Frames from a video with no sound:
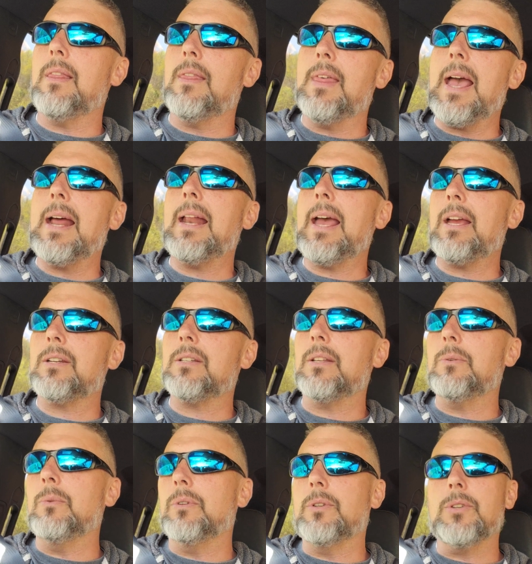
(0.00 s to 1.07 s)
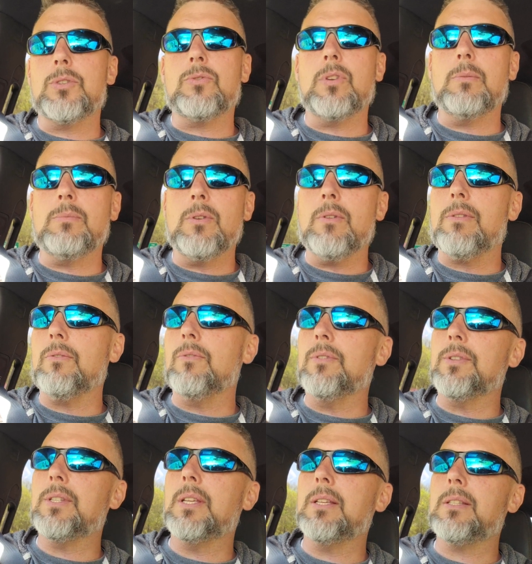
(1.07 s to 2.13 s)
that actually will distribute through the
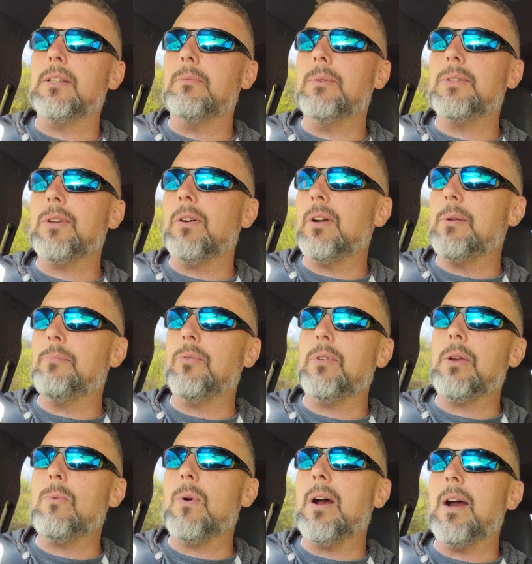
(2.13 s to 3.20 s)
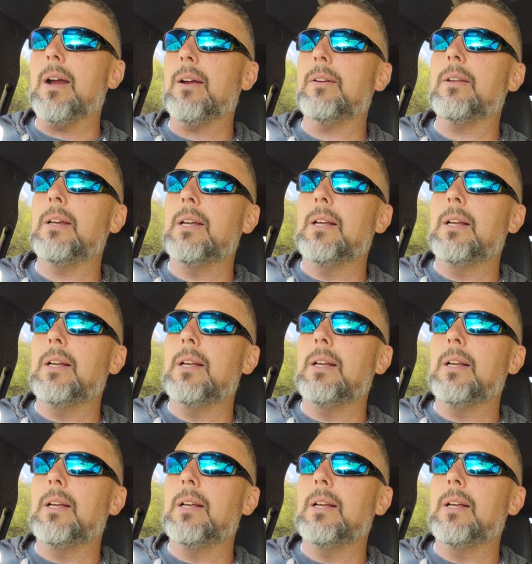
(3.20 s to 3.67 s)
system. It's already pre-wired.